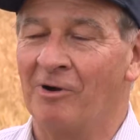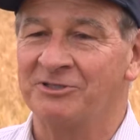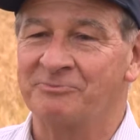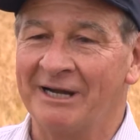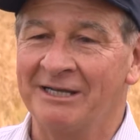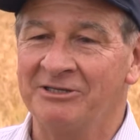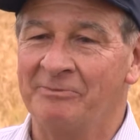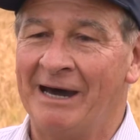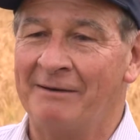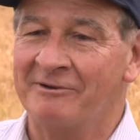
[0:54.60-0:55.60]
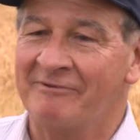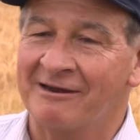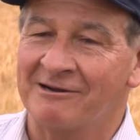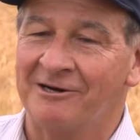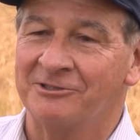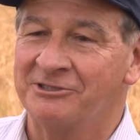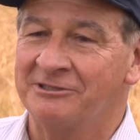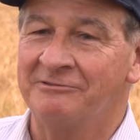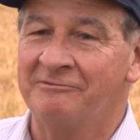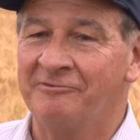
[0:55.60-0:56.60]
Ross Brennan, Department of Agriculture
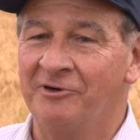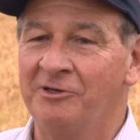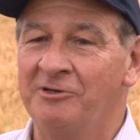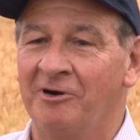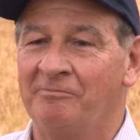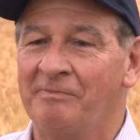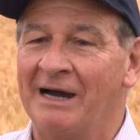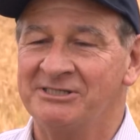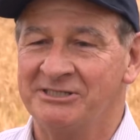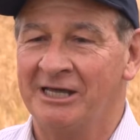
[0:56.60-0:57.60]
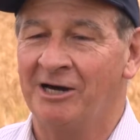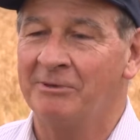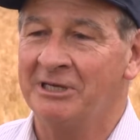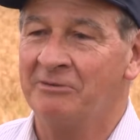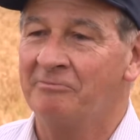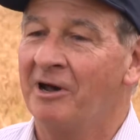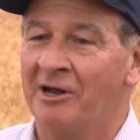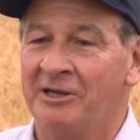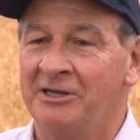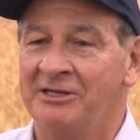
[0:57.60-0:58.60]
and Food. I'm based in Albany
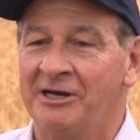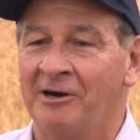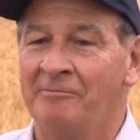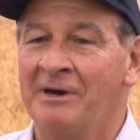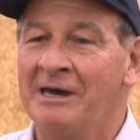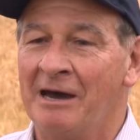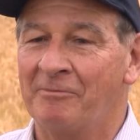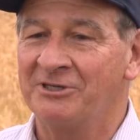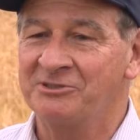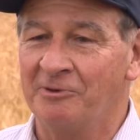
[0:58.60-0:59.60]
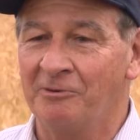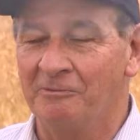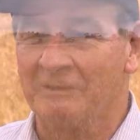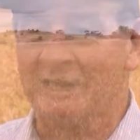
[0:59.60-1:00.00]
and I'm a Principal